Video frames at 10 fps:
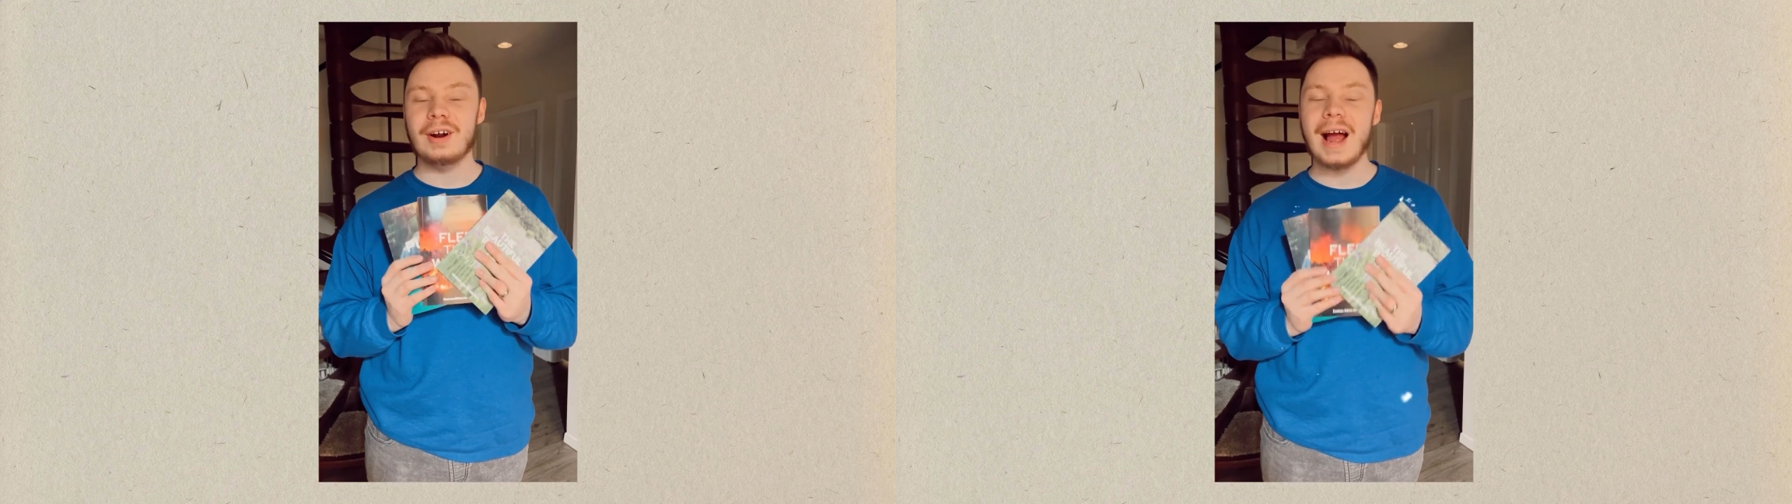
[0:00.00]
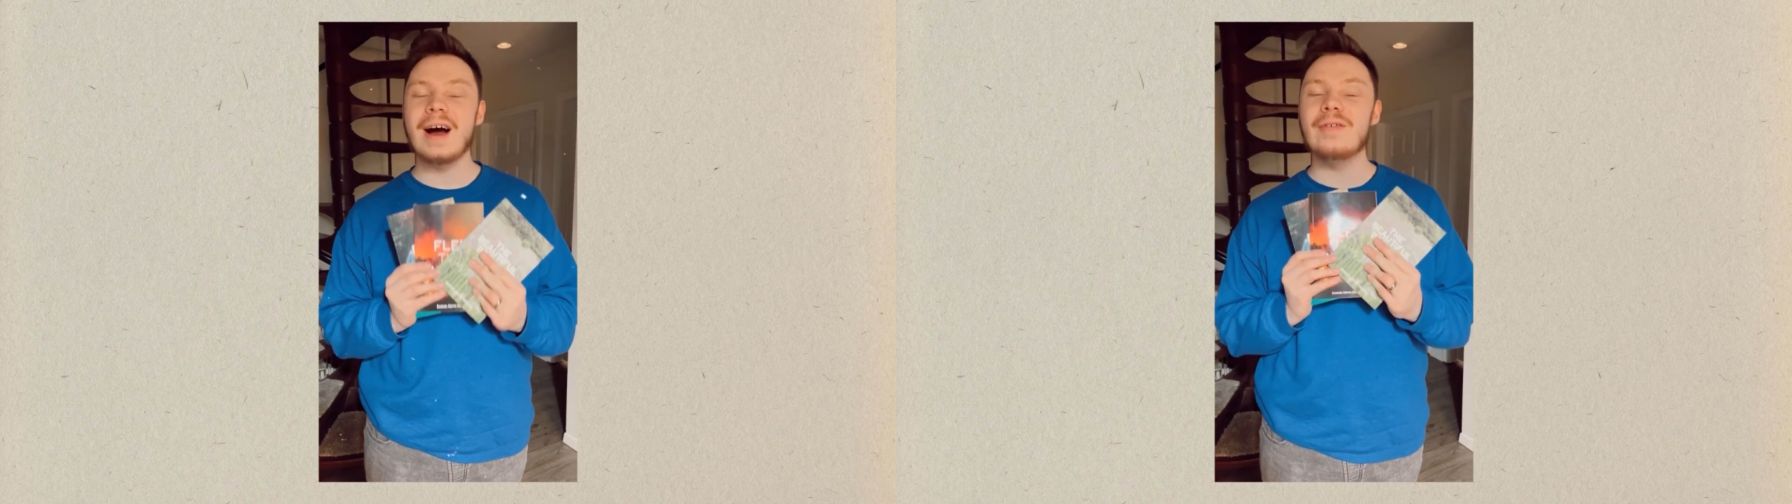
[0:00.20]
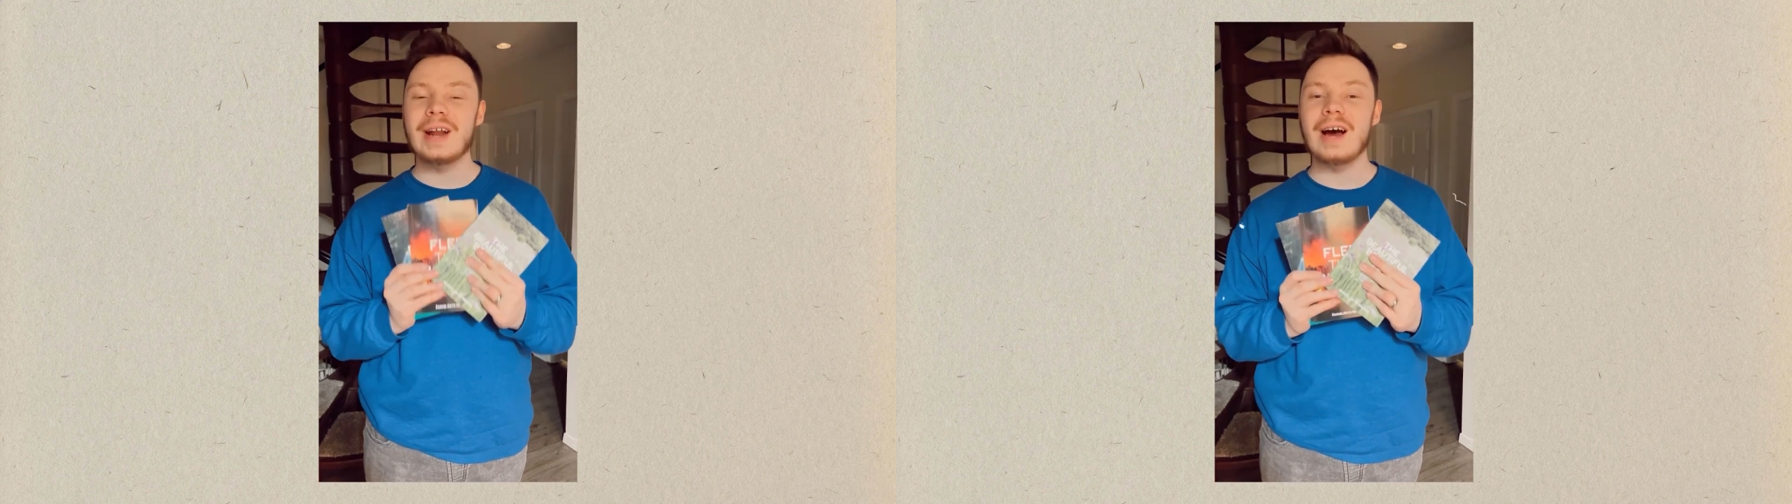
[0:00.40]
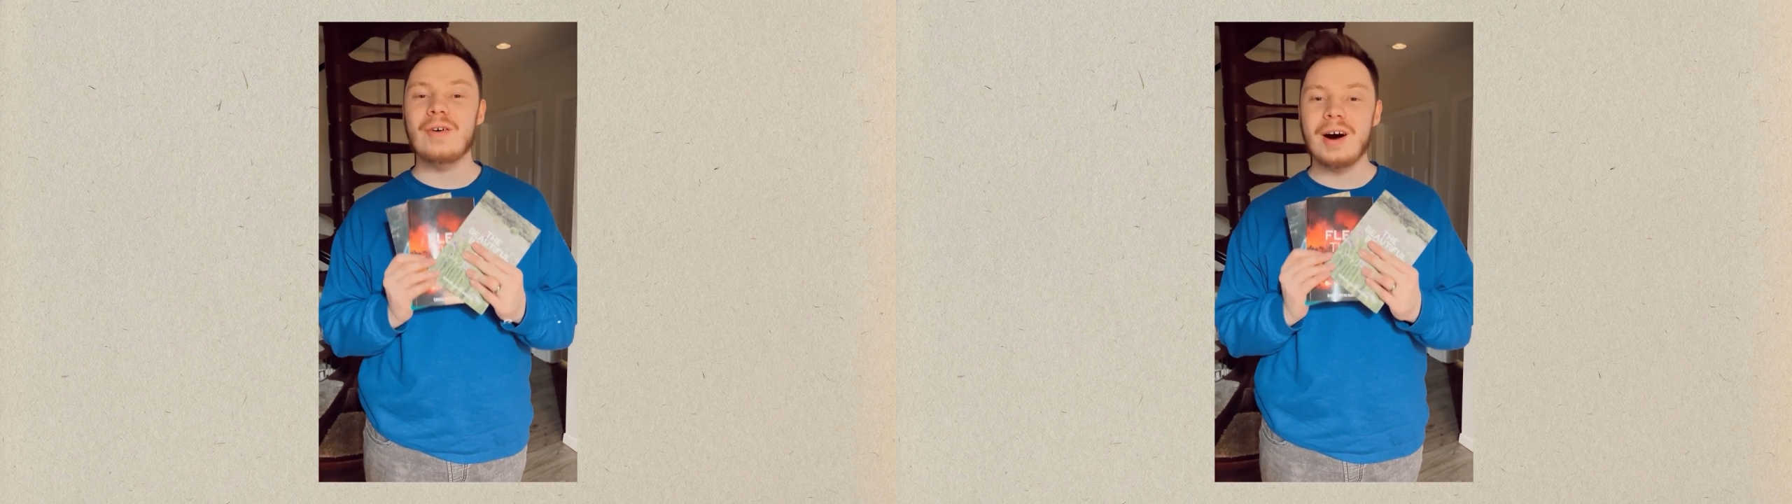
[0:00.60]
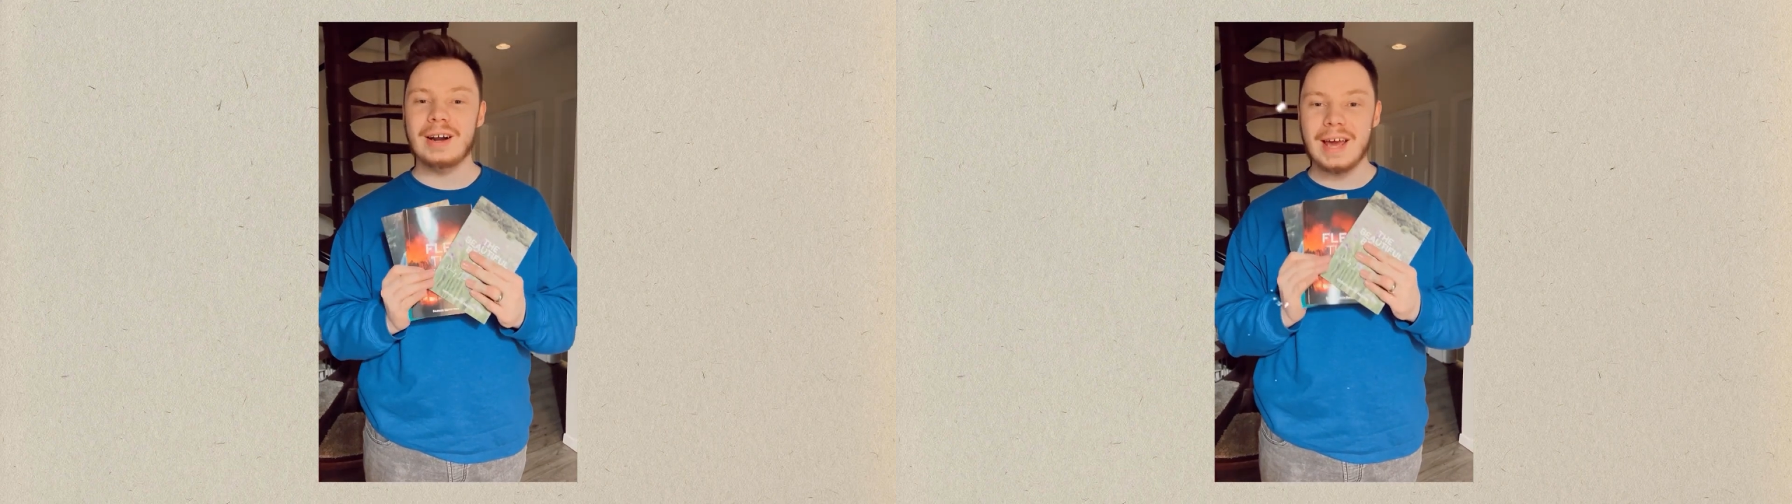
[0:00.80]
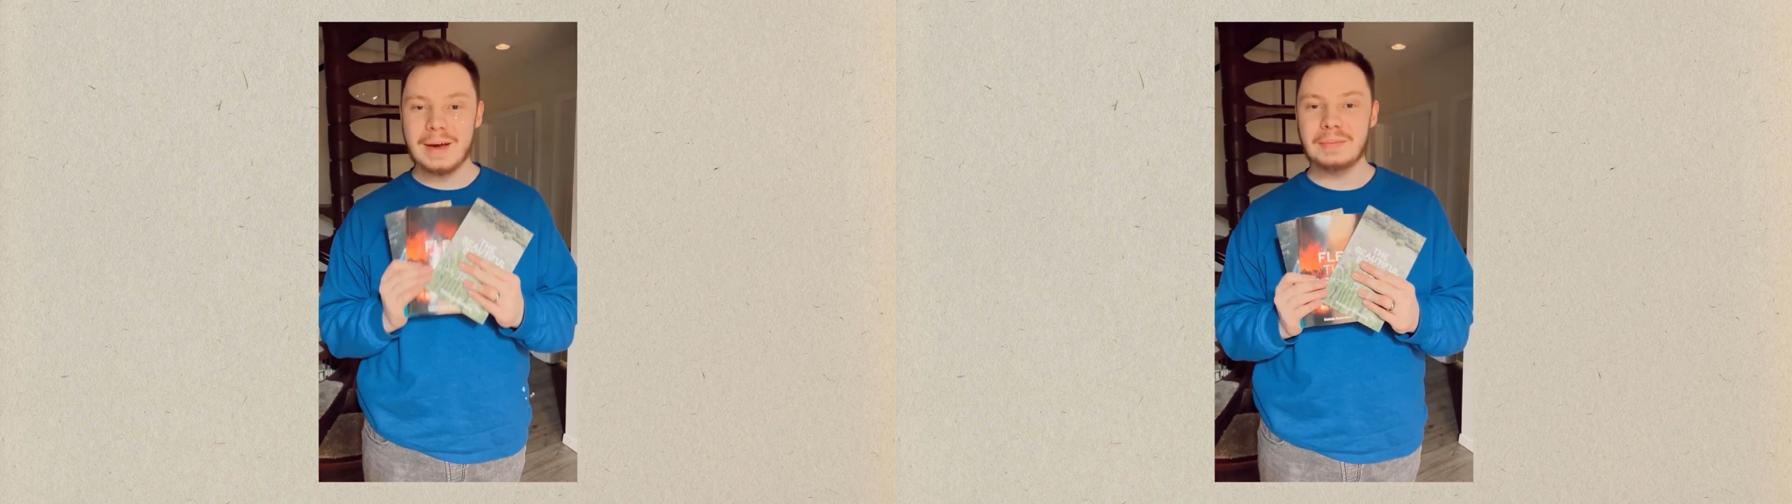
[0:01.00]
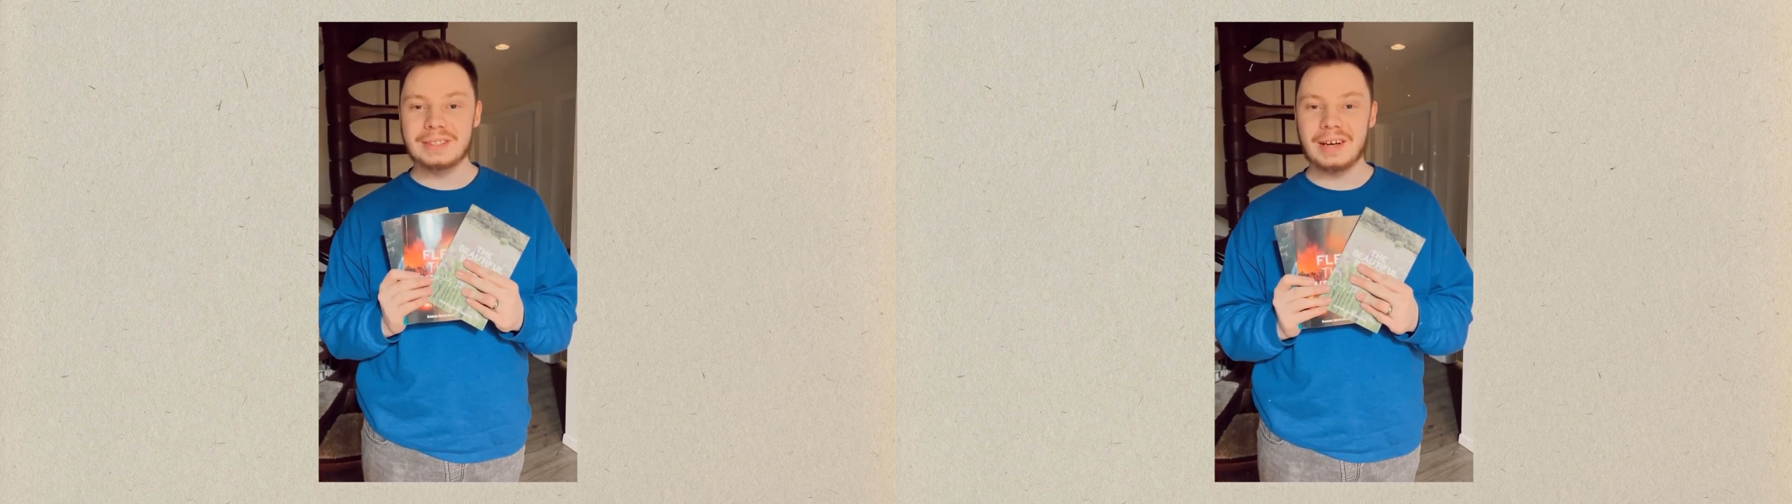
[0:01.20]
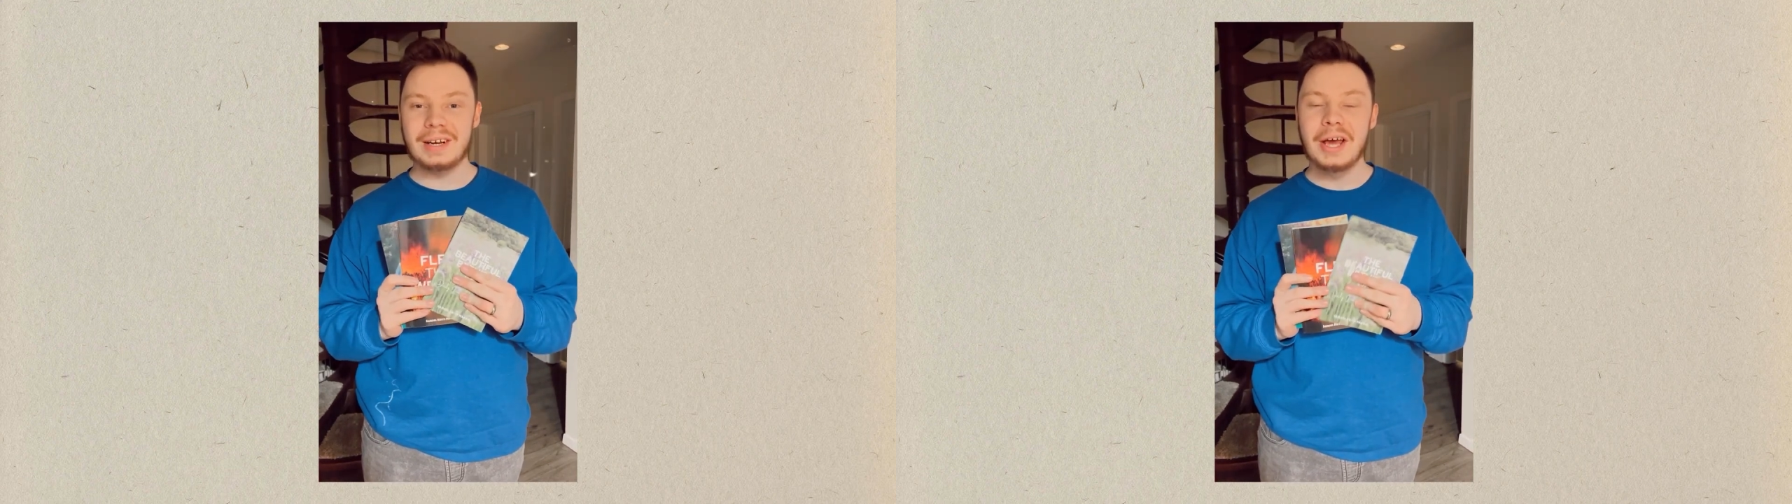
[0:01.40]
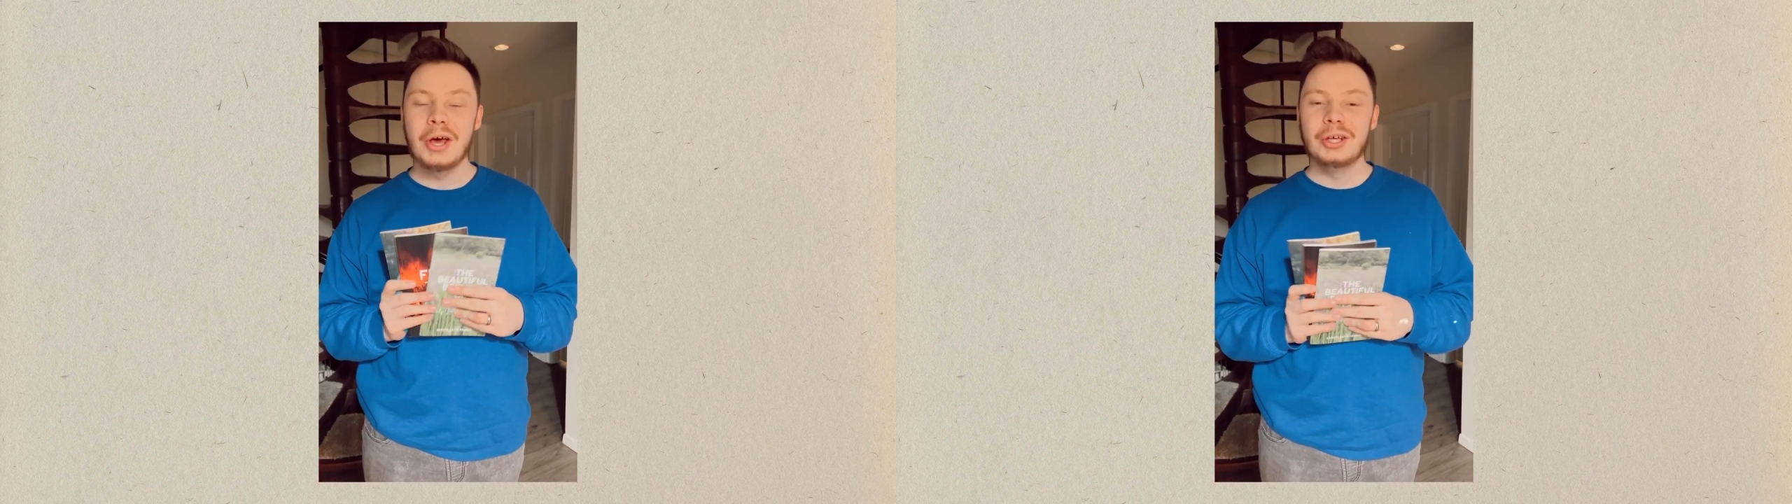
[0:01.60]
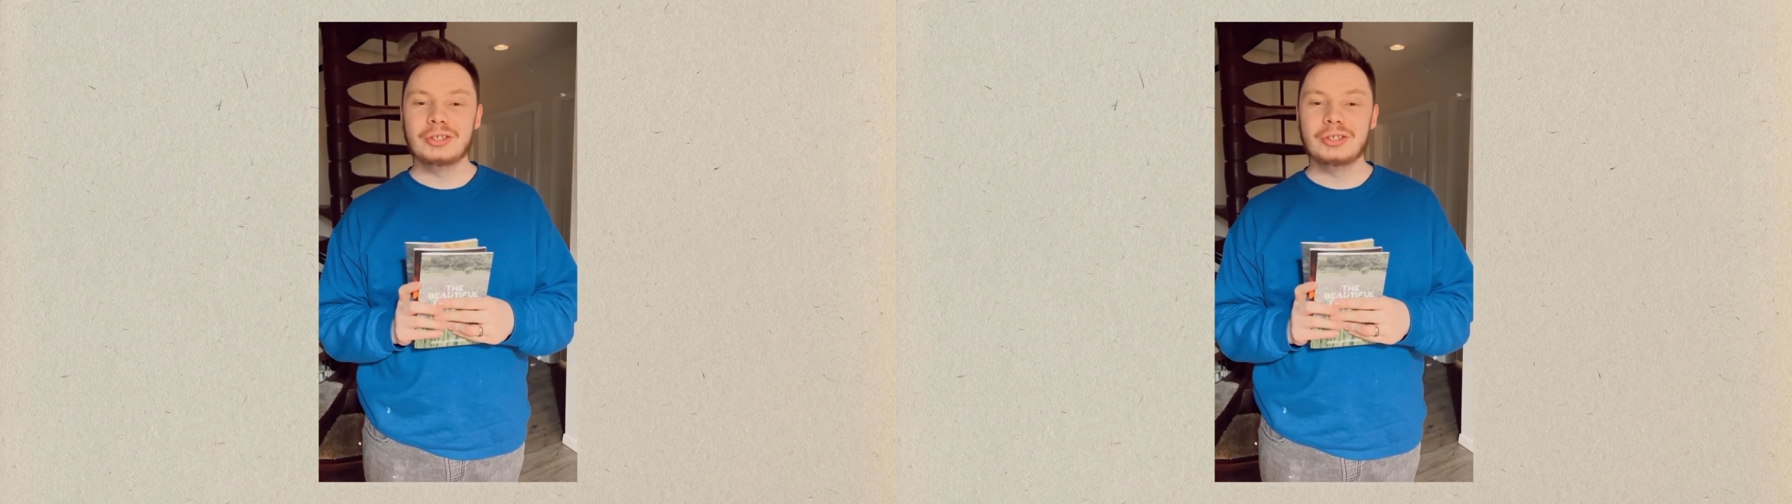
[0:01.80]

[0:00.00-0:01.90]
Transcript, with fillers: are out now on Amazon.